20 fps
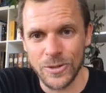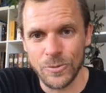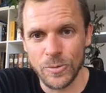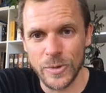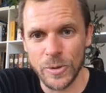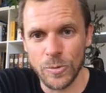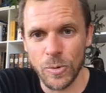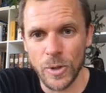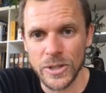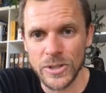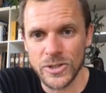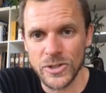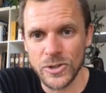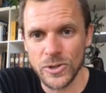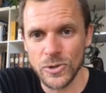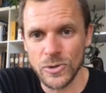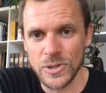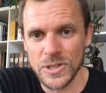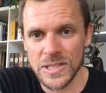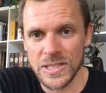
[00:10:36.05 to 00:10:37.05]
We want
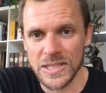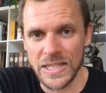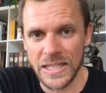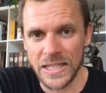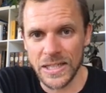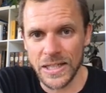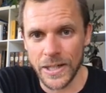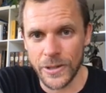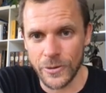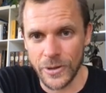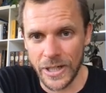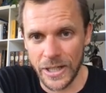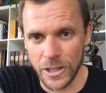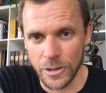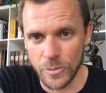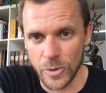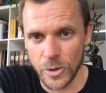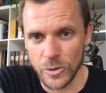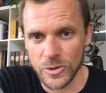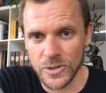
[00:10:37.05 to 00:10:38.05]
to sink our
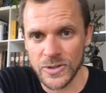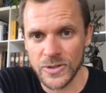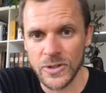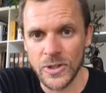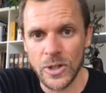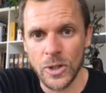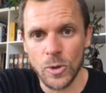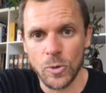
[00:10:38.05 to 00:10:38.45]
elbows,